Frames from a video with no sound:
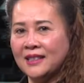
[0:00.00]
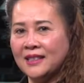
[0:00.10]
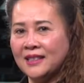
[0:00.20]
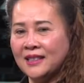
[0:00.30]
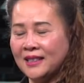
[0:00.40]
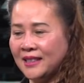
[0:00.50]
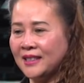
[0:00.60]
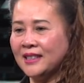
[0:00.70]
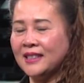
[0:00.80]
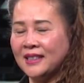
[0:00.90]

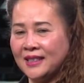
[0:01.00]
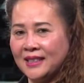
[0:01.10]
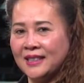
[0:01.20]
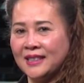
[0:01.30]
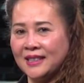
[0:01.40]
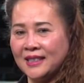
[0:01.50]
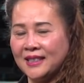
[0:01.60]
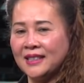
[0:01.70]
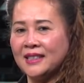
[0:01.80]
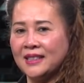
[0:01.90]

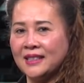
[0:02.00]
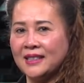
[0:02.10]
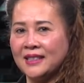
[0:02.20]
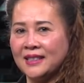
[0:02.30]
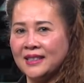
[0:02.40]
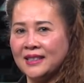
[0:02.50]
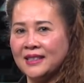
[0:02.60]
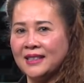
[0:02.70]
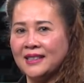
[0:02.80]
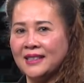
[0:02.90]

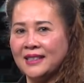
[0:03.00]
No words are spoken by the person on screen.